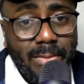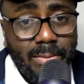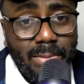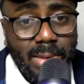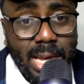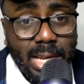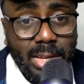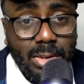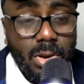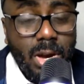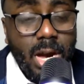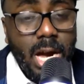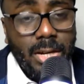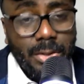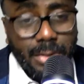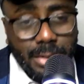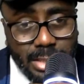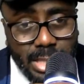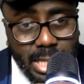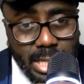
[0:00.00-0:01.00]
like your Andre
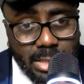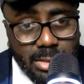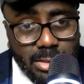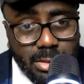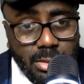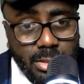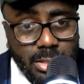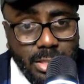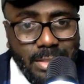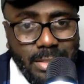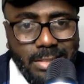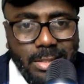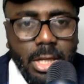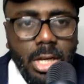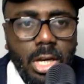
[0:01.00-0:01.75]
Santos's,